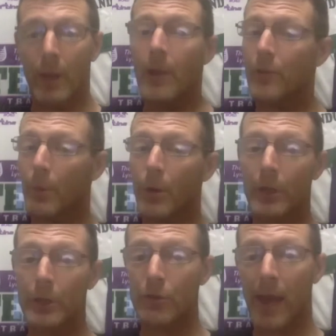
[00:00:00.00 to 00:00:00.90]
Some
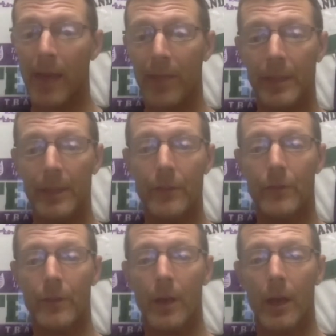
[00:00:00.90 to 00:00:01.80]
early
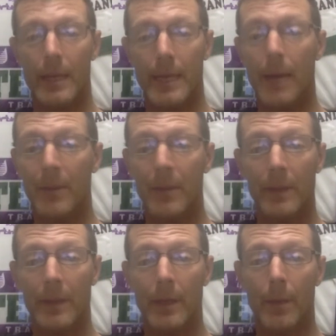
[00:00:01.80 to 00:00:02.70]
triathletes adopted
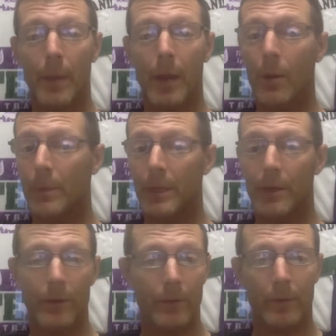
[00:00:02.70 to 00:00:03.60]
the power
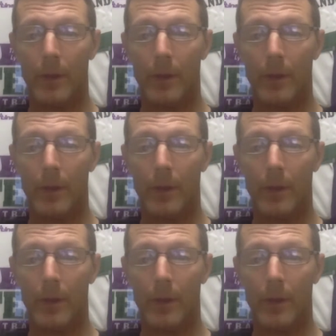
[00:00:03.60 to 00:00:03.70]
meter,